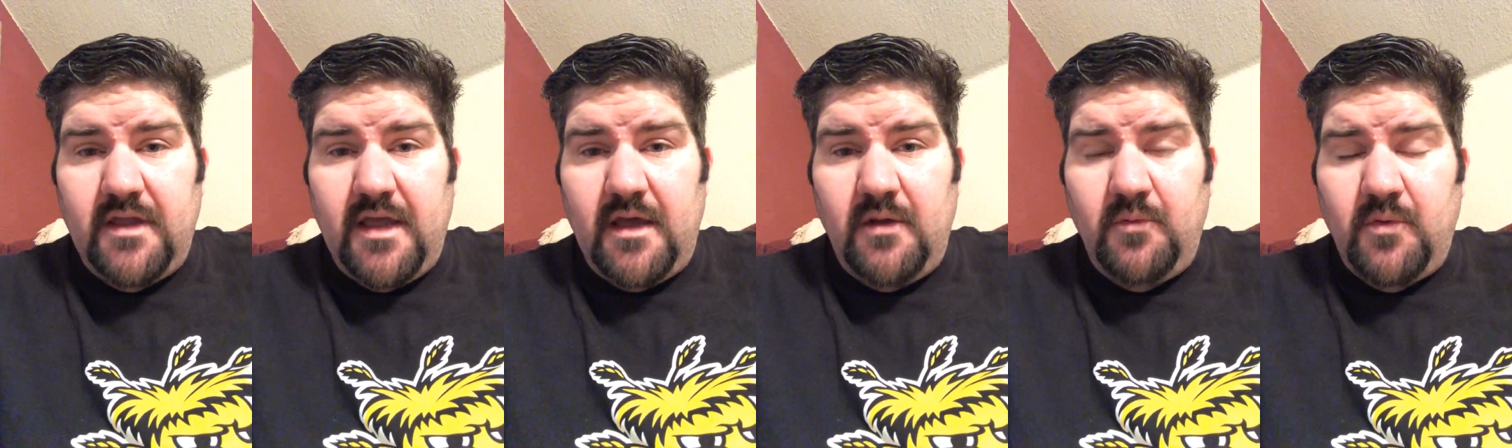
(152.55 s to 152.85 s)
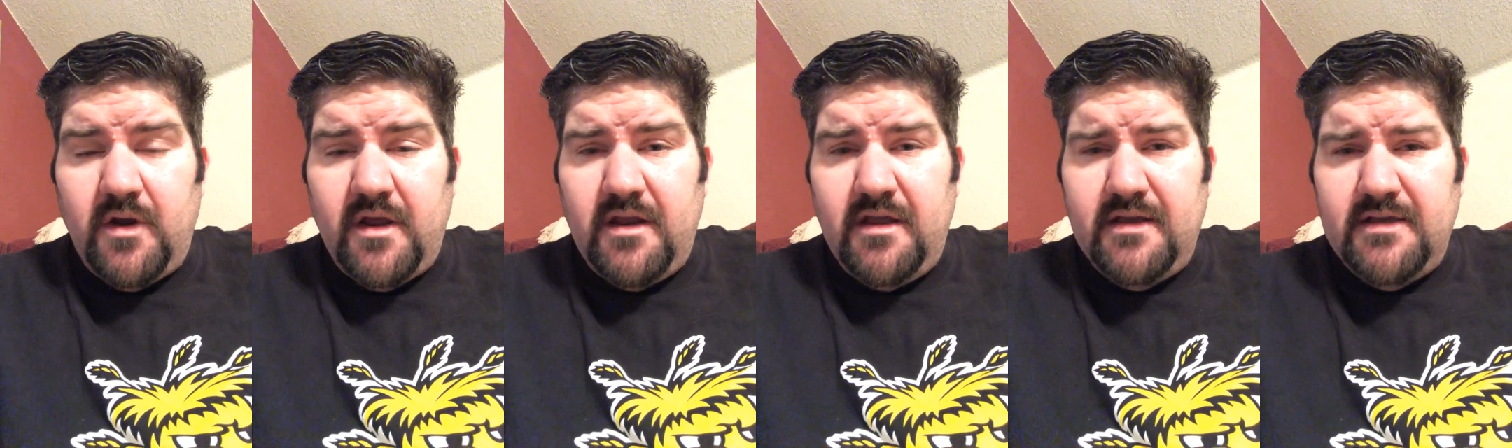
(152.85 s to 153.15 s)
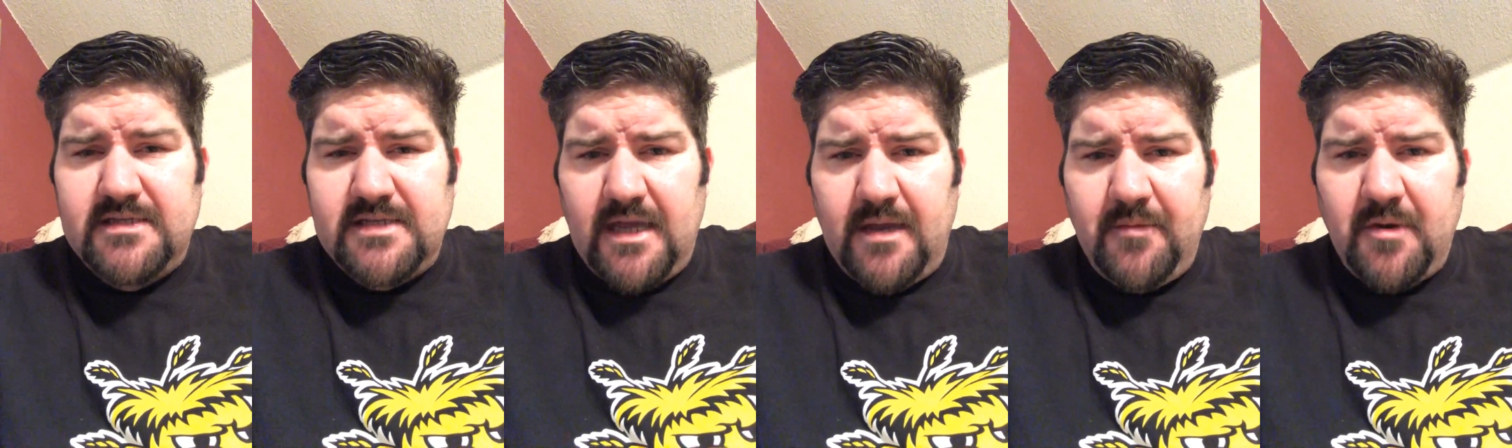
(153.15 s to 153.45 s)
and we're going to
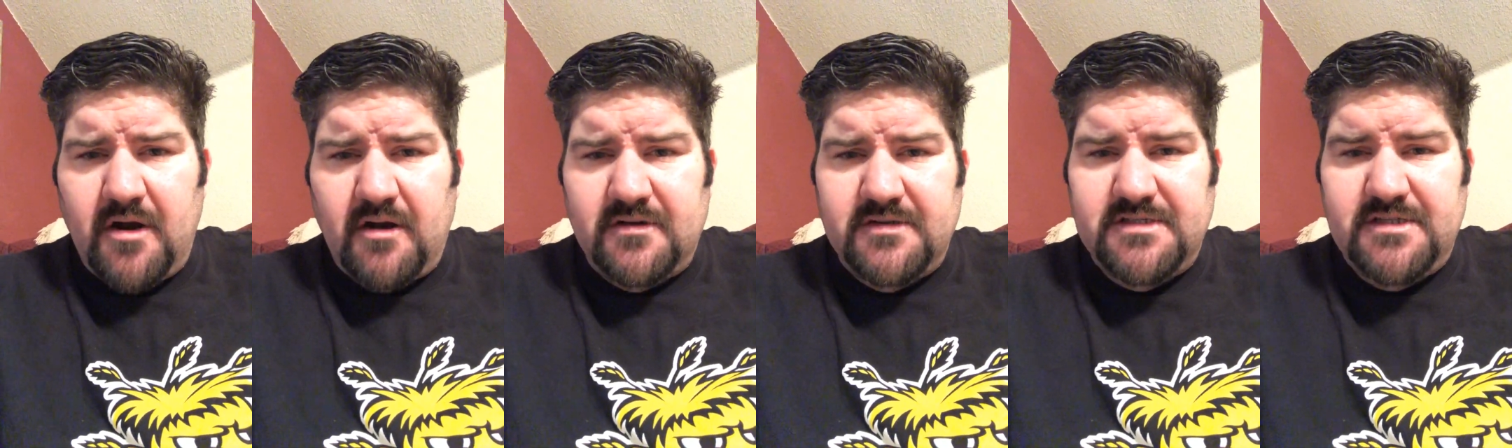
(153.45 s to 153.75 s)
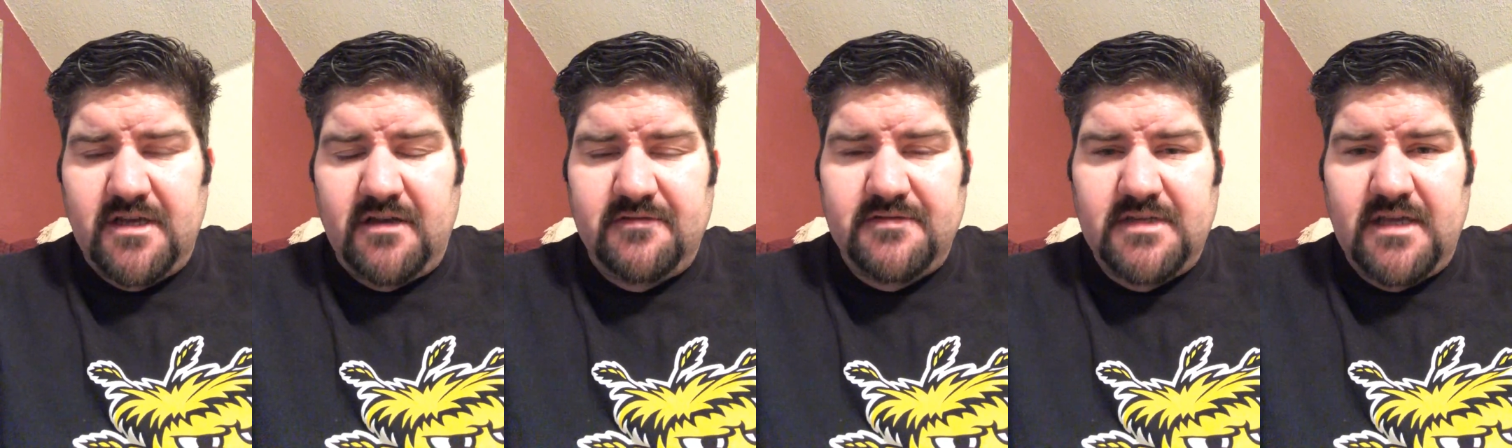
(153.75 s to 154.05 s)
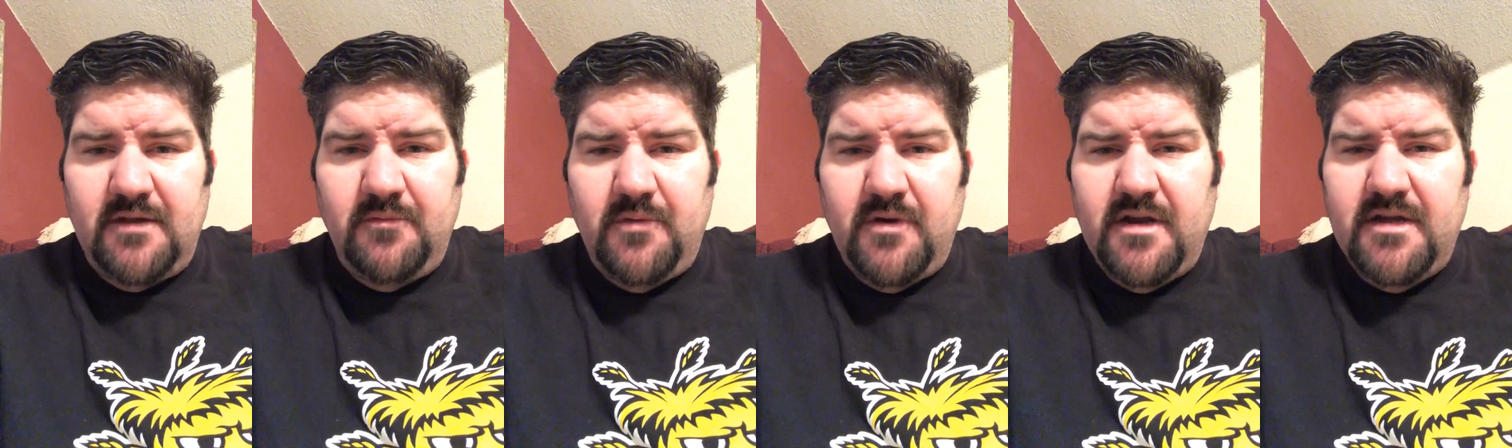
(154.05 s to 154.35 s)
examine ourselves,
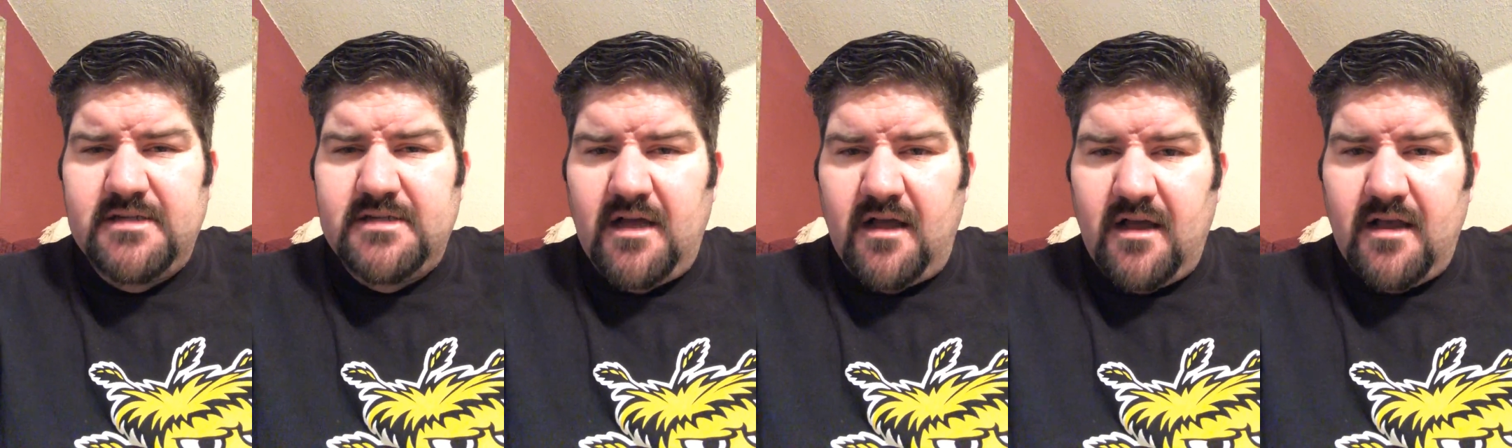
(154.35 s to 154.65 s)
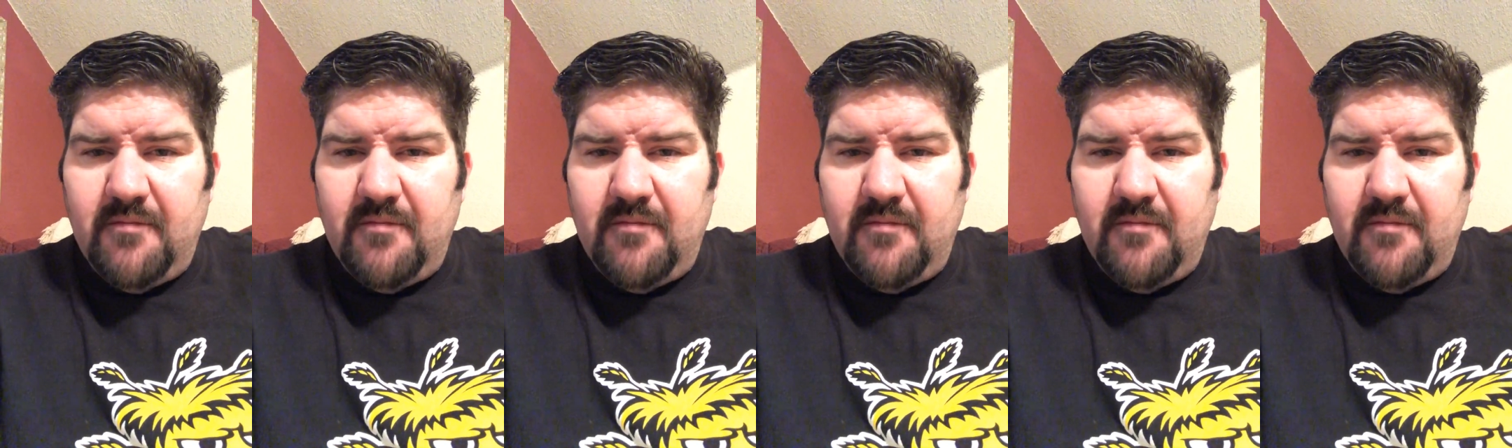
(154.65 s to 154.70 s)
and we're going to talk